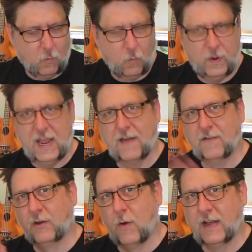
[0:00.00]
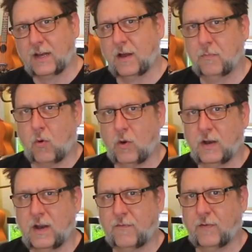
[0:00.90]
we haven't quite got bored
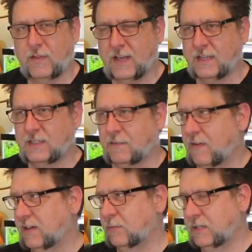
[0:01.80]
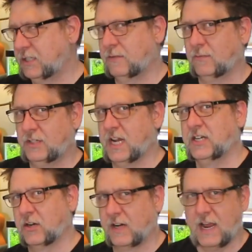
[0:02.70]
enough with this. In fact, we
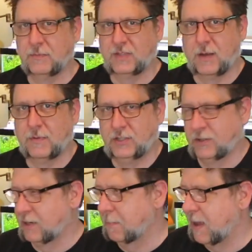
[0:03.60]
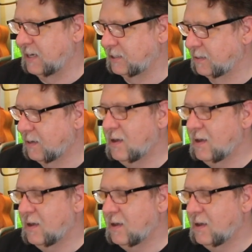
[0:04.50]
change our games up, as you can imagine.